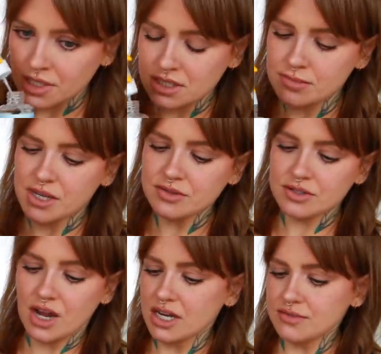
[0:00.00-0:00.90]
smells
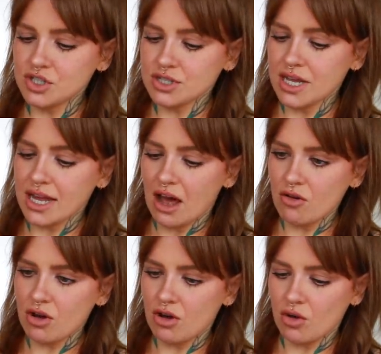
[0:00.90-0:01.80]
kind of just like
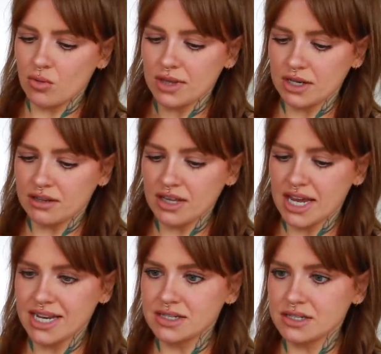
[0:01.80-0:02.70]
alcohol with a little
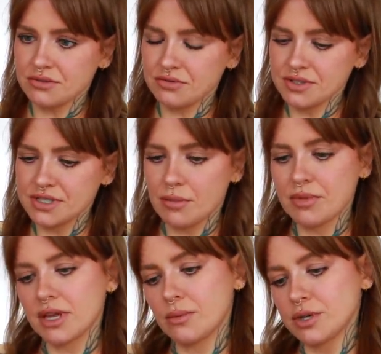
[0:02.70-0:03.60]
hint of
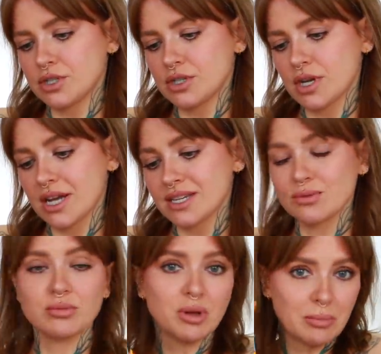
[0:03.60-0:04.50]
something, which I
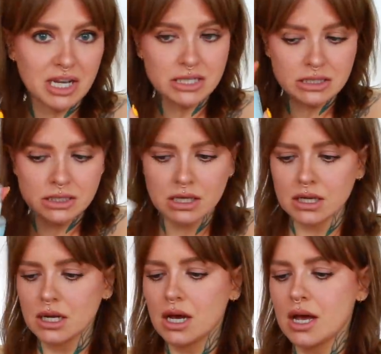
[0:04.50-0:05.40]
guess would be mint.
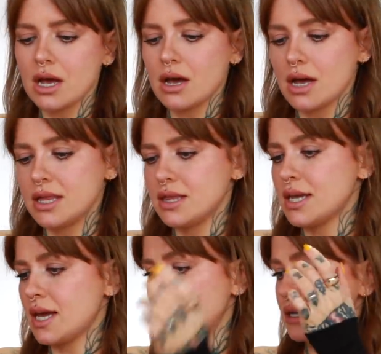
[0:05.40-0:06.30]
Uh, and
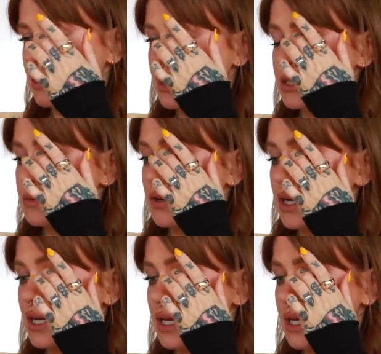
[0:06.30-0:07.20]
then this
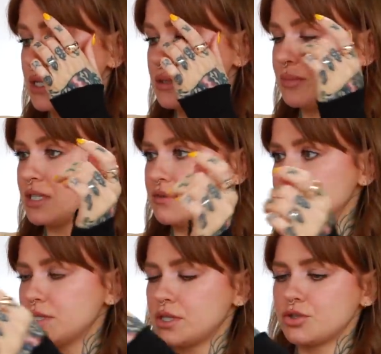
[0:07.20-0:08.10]
one is
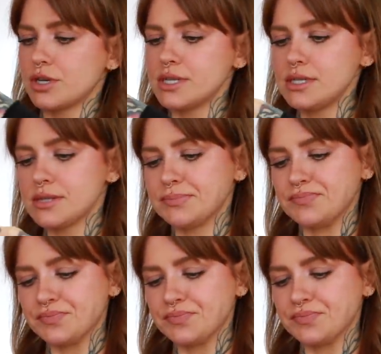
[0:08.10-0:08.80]
Blissful Citrus.